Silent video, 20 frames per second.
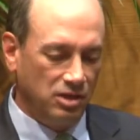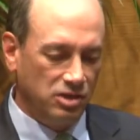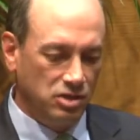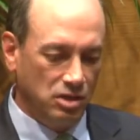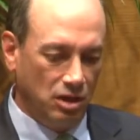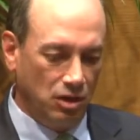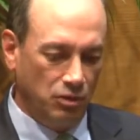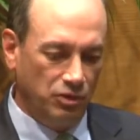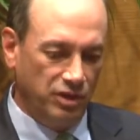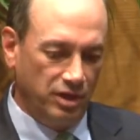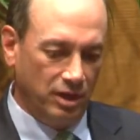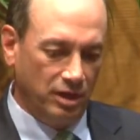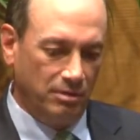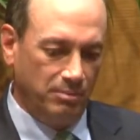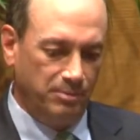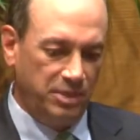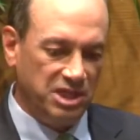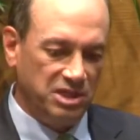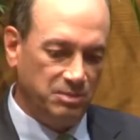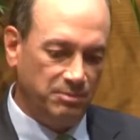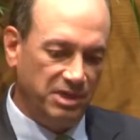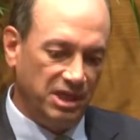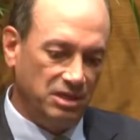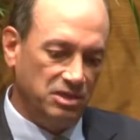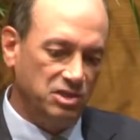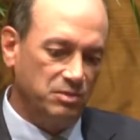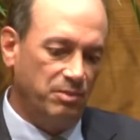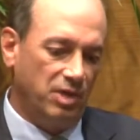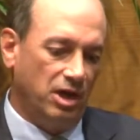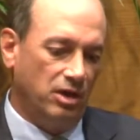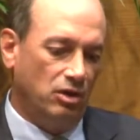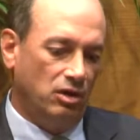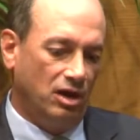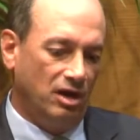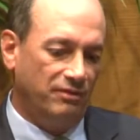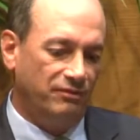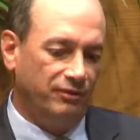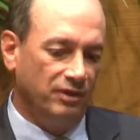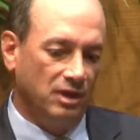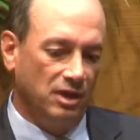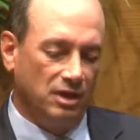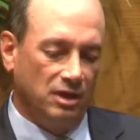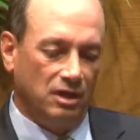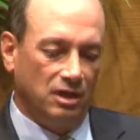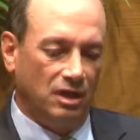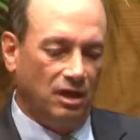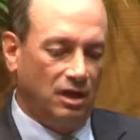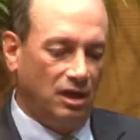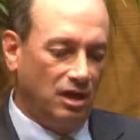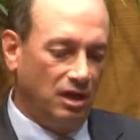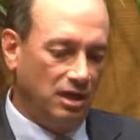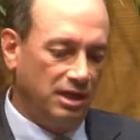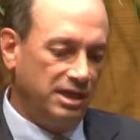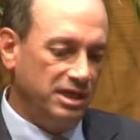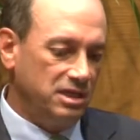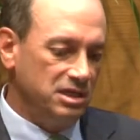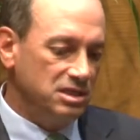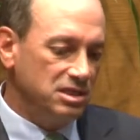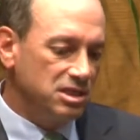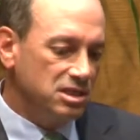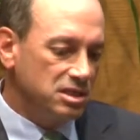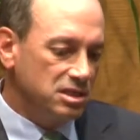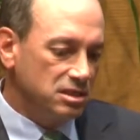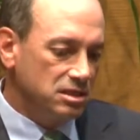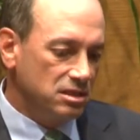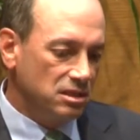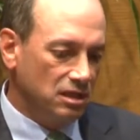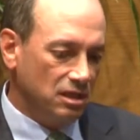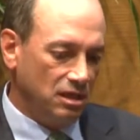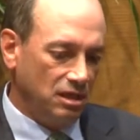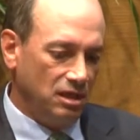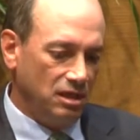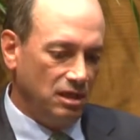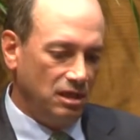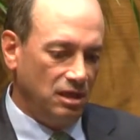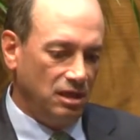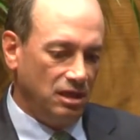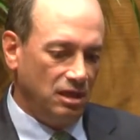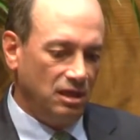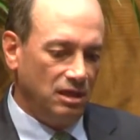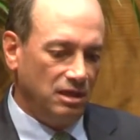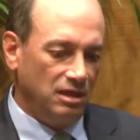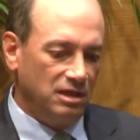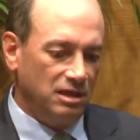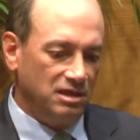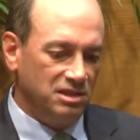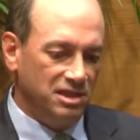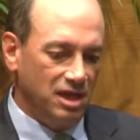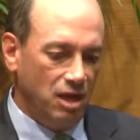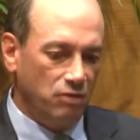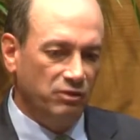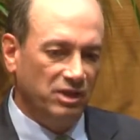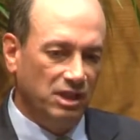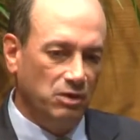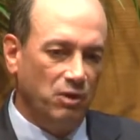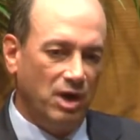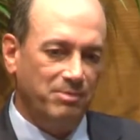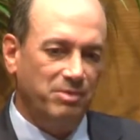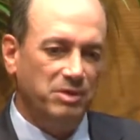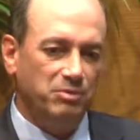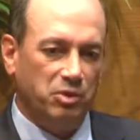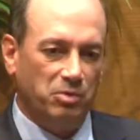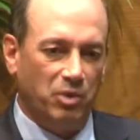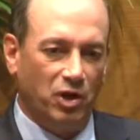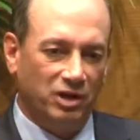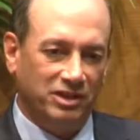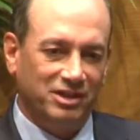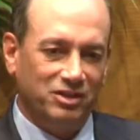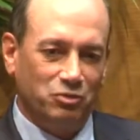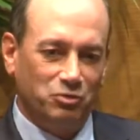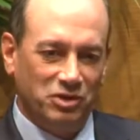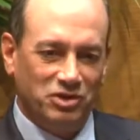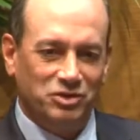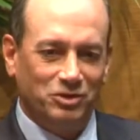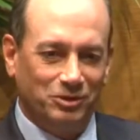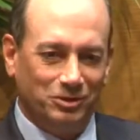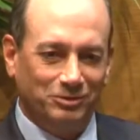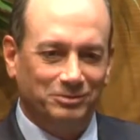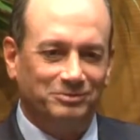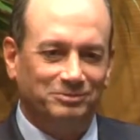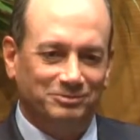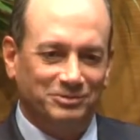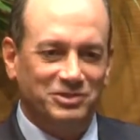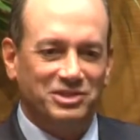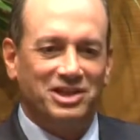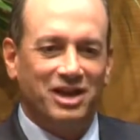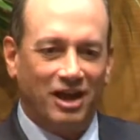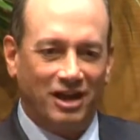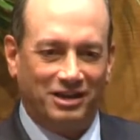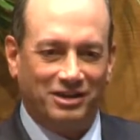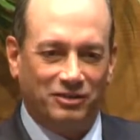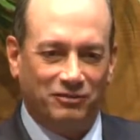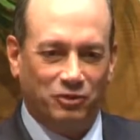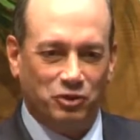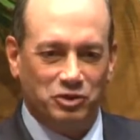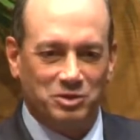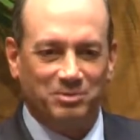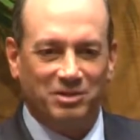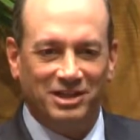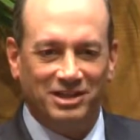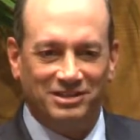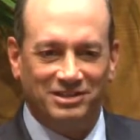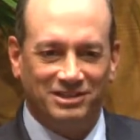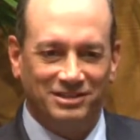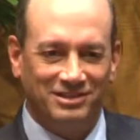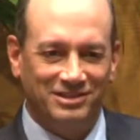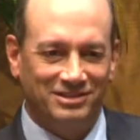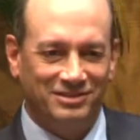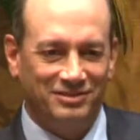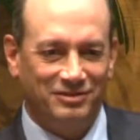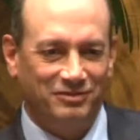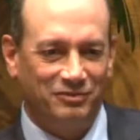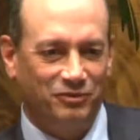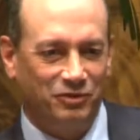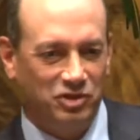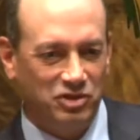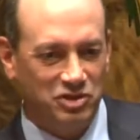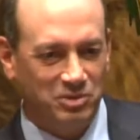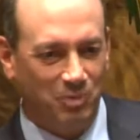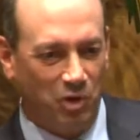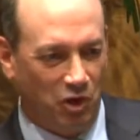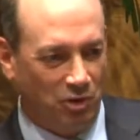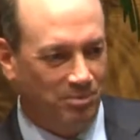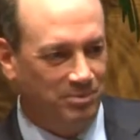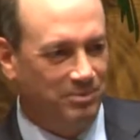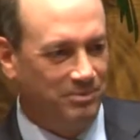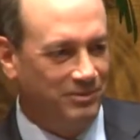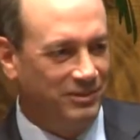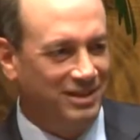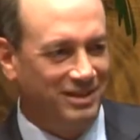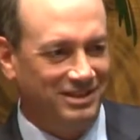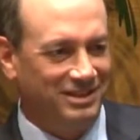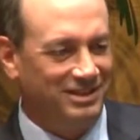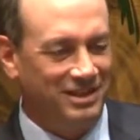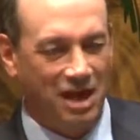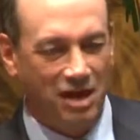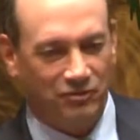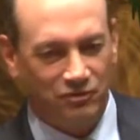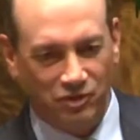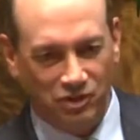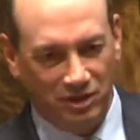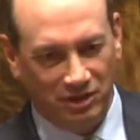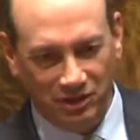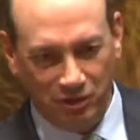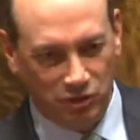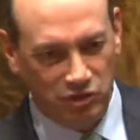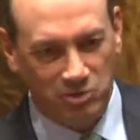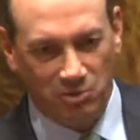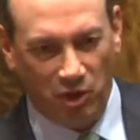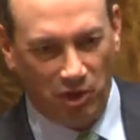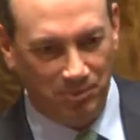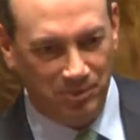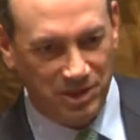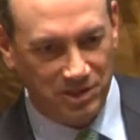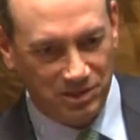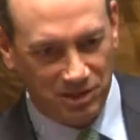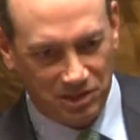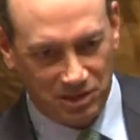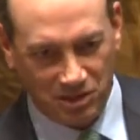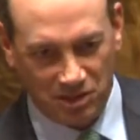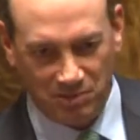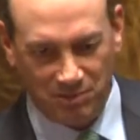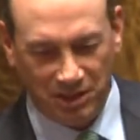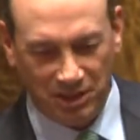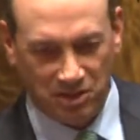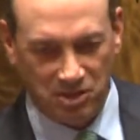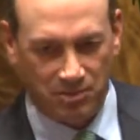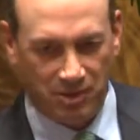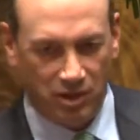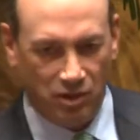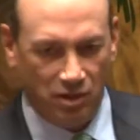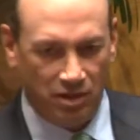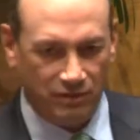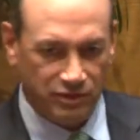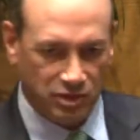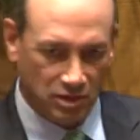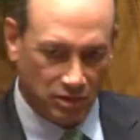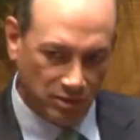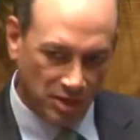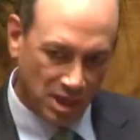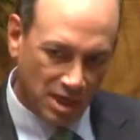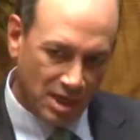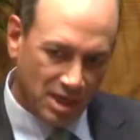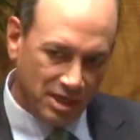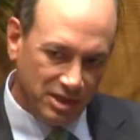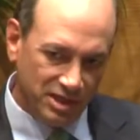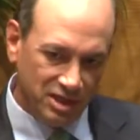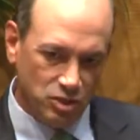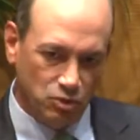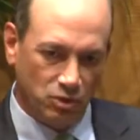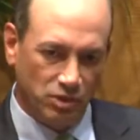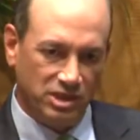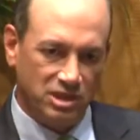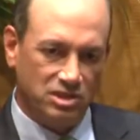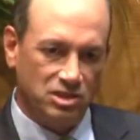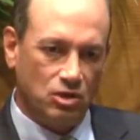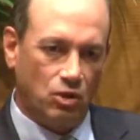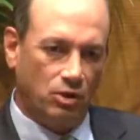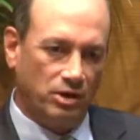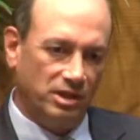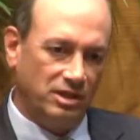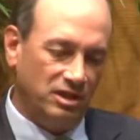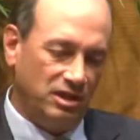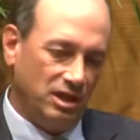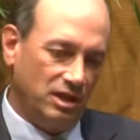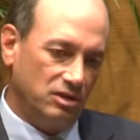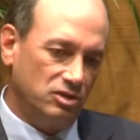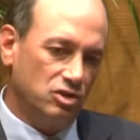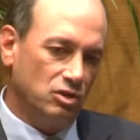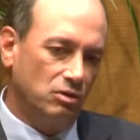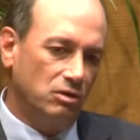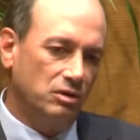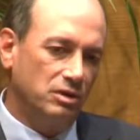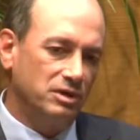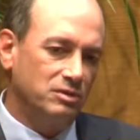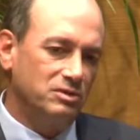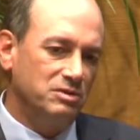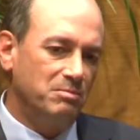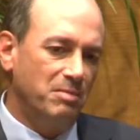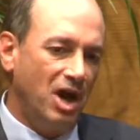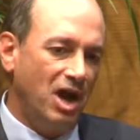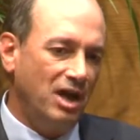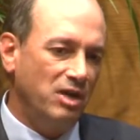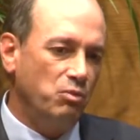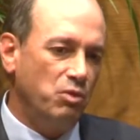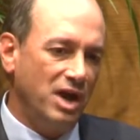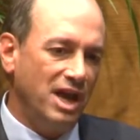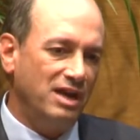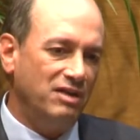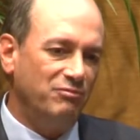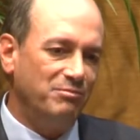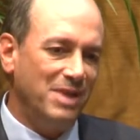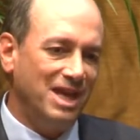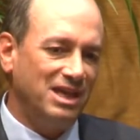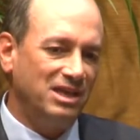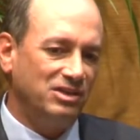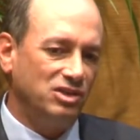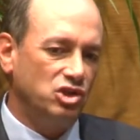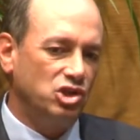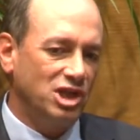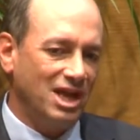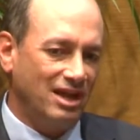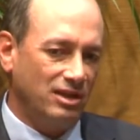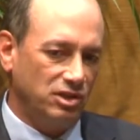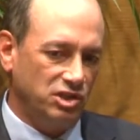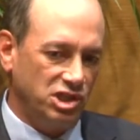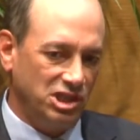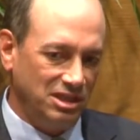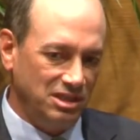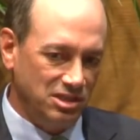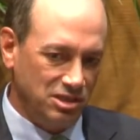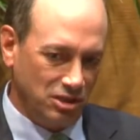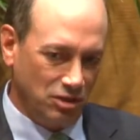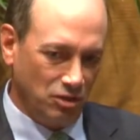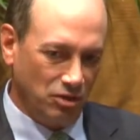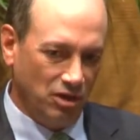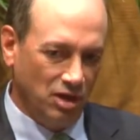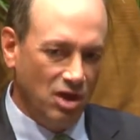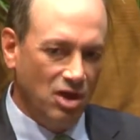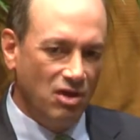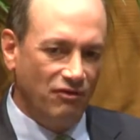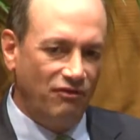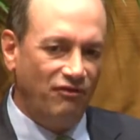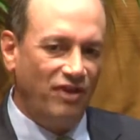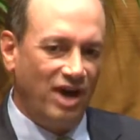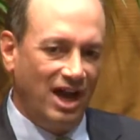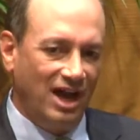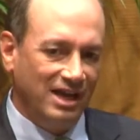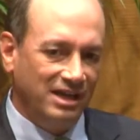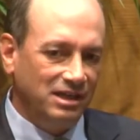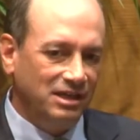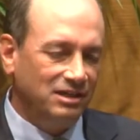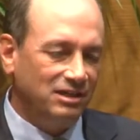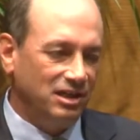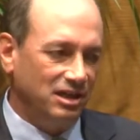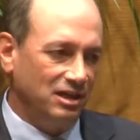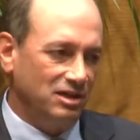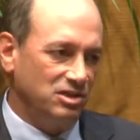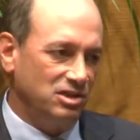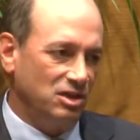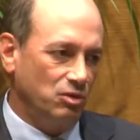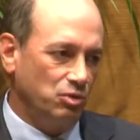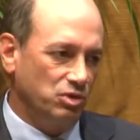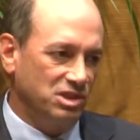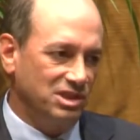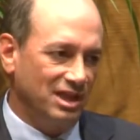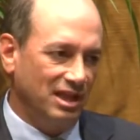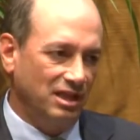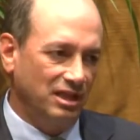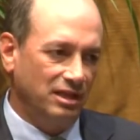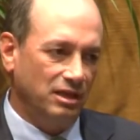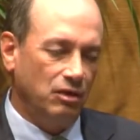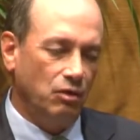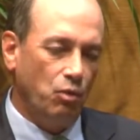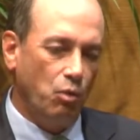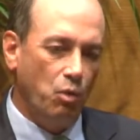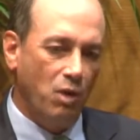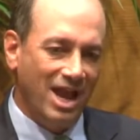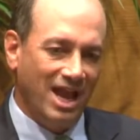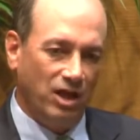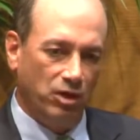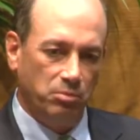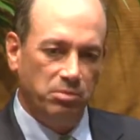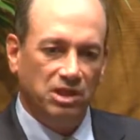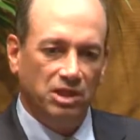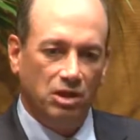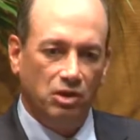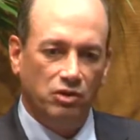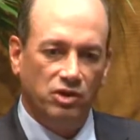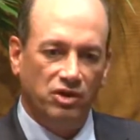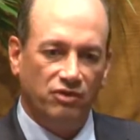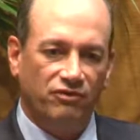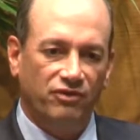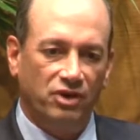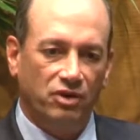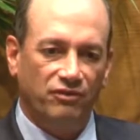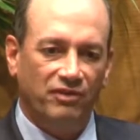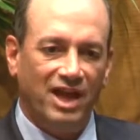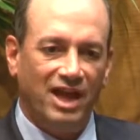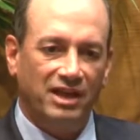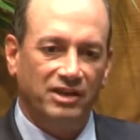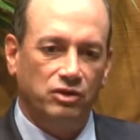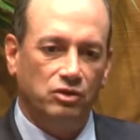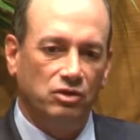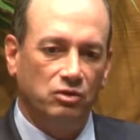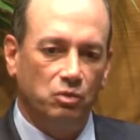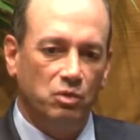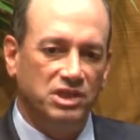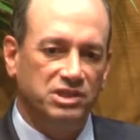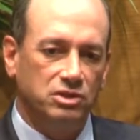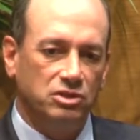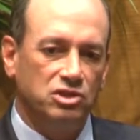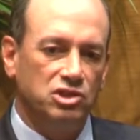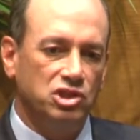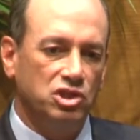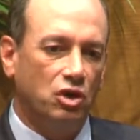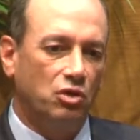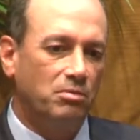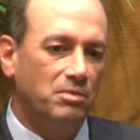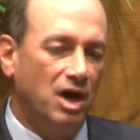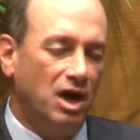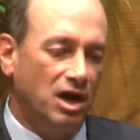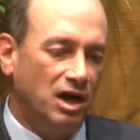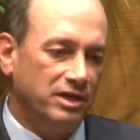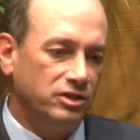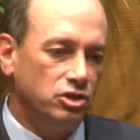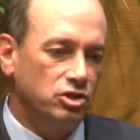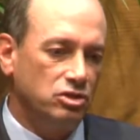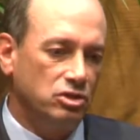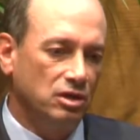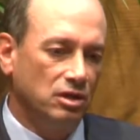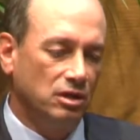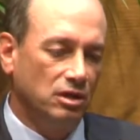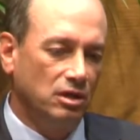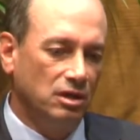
you know, the piece being spun off is not really why people bought the original stock in the first place. It's for the small, not for the little small business that's being spun off. So these were discarded things. So it was my way of making the challenge easier, finding things that were selling well below fair value. You know, it wasn't so much.